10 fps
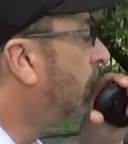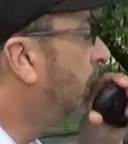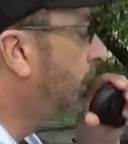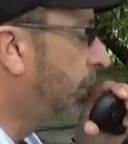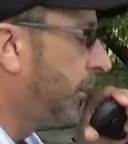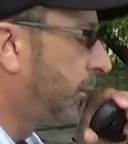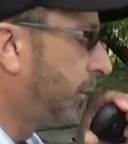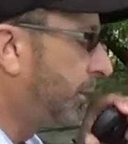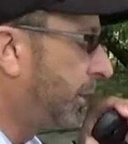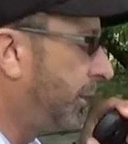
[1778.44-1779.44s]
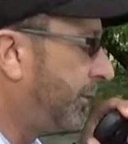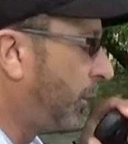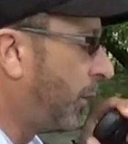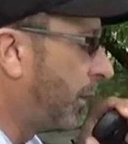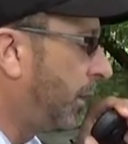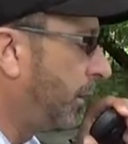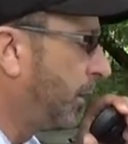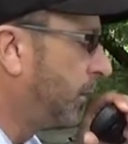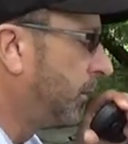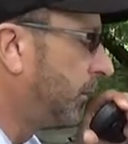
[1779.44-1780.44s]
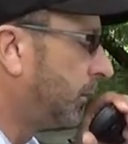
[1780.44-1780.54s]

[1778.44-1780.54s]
Whiskey. I heard a Whiskey 4 Kilo.